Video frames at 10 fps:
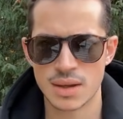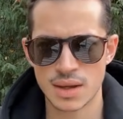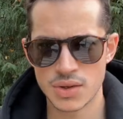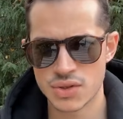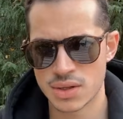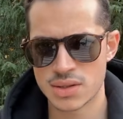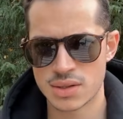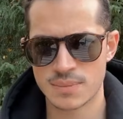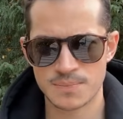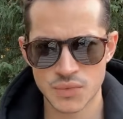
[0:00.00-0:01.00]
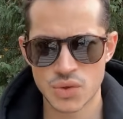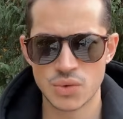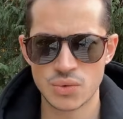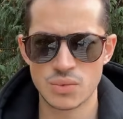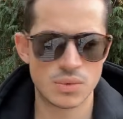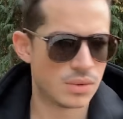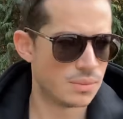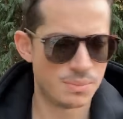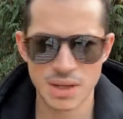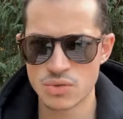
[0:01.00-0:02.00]
It's just to
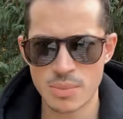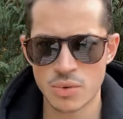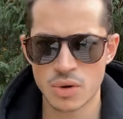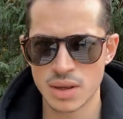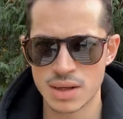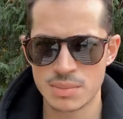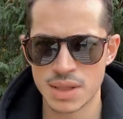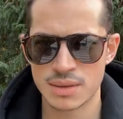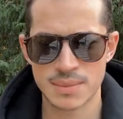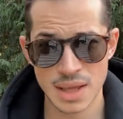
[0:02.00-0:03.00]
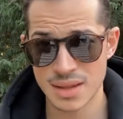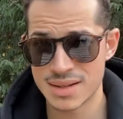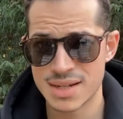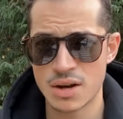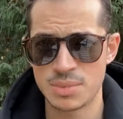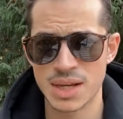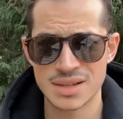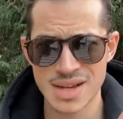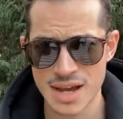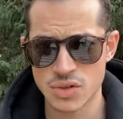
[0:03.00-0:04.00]
build rapport a little bit and then set up
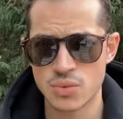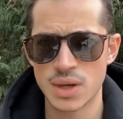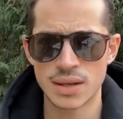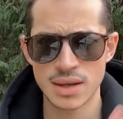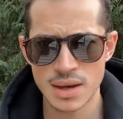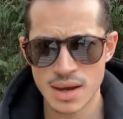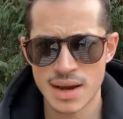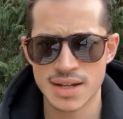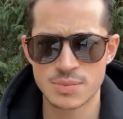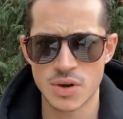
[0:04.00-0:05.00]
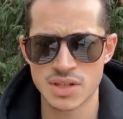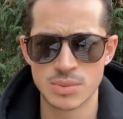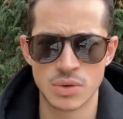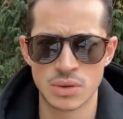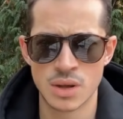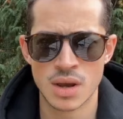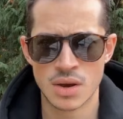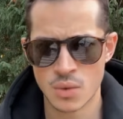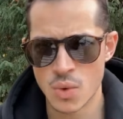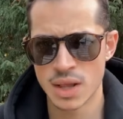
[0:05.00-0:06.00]
dates as quickly as possible
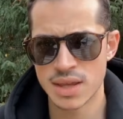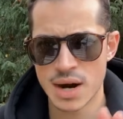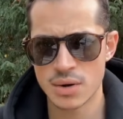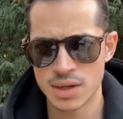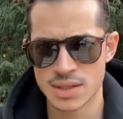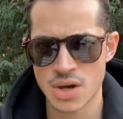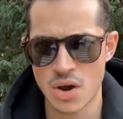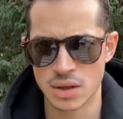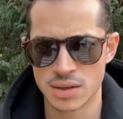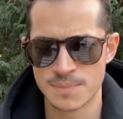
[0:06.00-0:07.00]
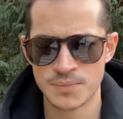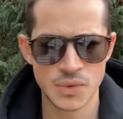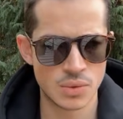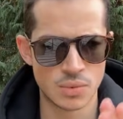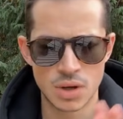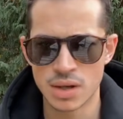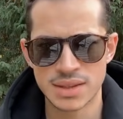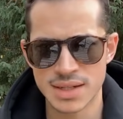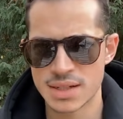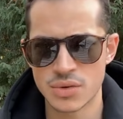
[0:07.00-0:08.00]
while the iron is hot. We're not
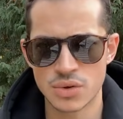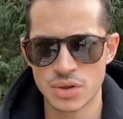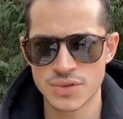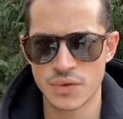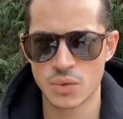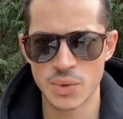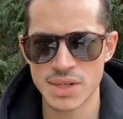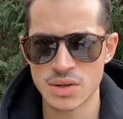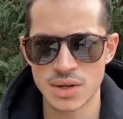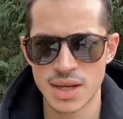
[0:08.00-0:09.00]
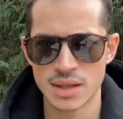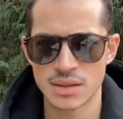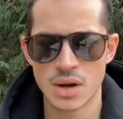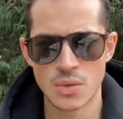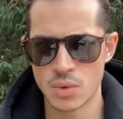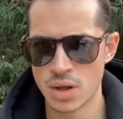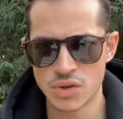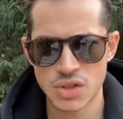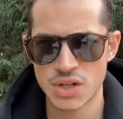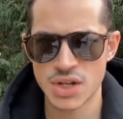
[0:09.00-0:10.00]
texting girls for weeks on end. We're not
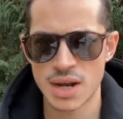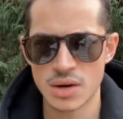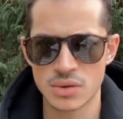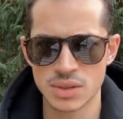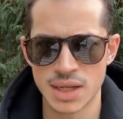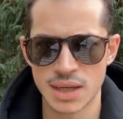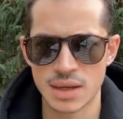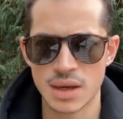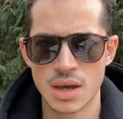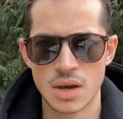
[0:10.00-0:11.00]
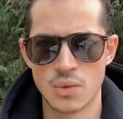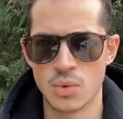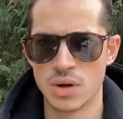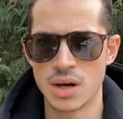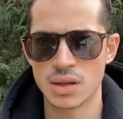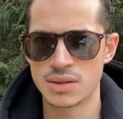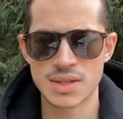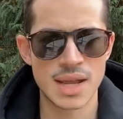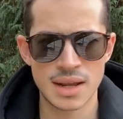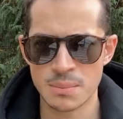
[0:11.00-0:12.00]
chit-chatting all day. We're not
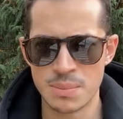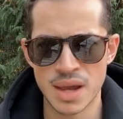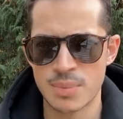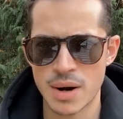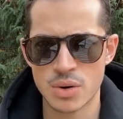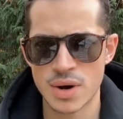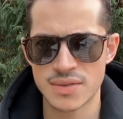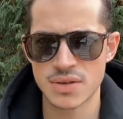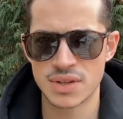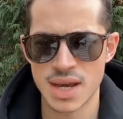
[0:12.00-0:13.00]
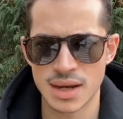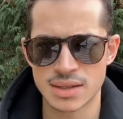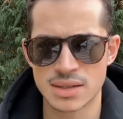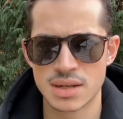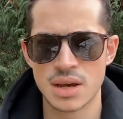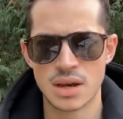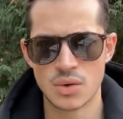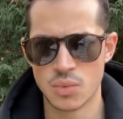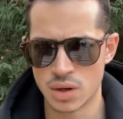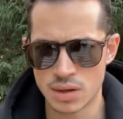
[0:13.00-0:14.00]
sending big paragraphs of texts.
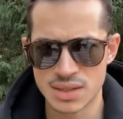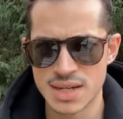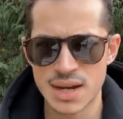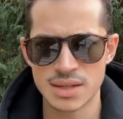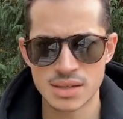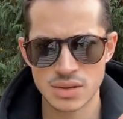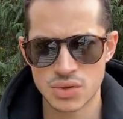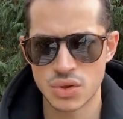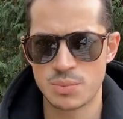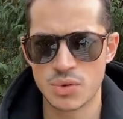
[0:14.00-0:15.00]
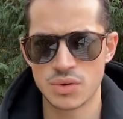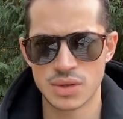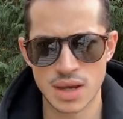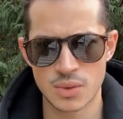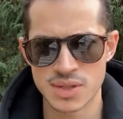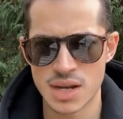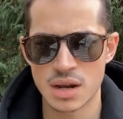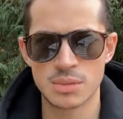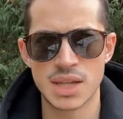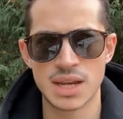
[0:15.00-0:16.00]
We're concise, to the point, and we're setting
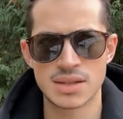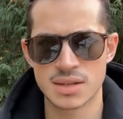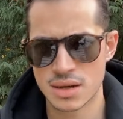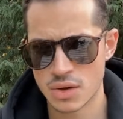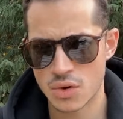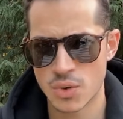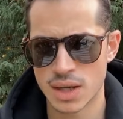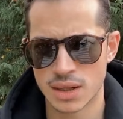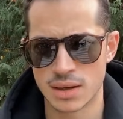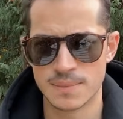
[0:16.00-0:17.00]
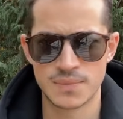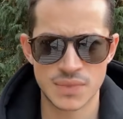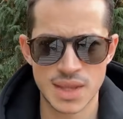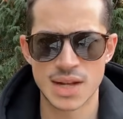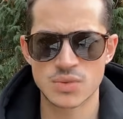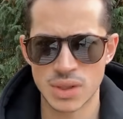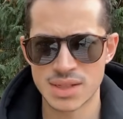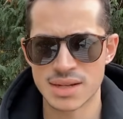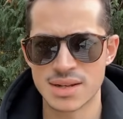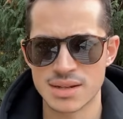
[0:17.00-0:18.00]
up dates quickly. That's what
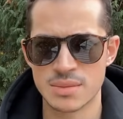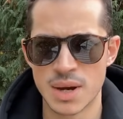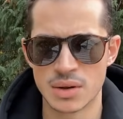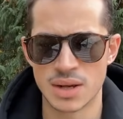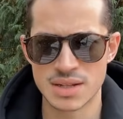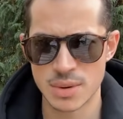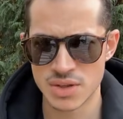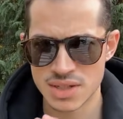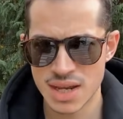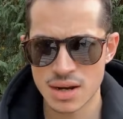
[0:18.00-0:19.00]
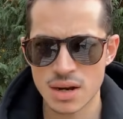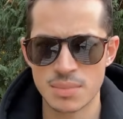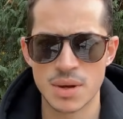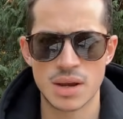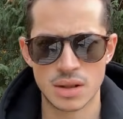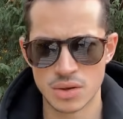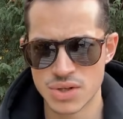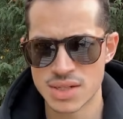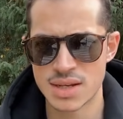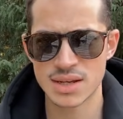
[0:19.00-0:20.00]
texting is about. It's about setting up
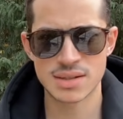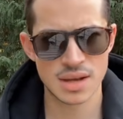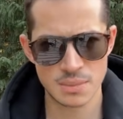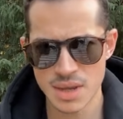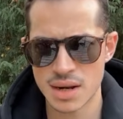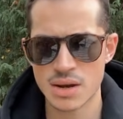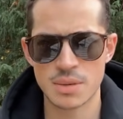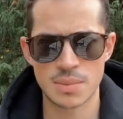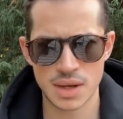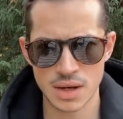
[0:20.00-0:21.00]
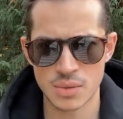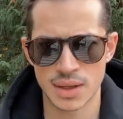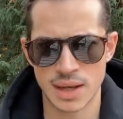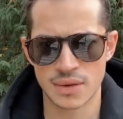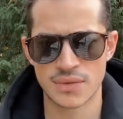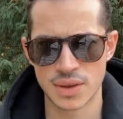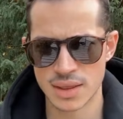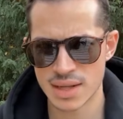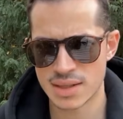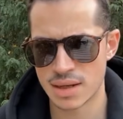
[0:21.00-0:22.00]
logistics, meeting up in real life. That's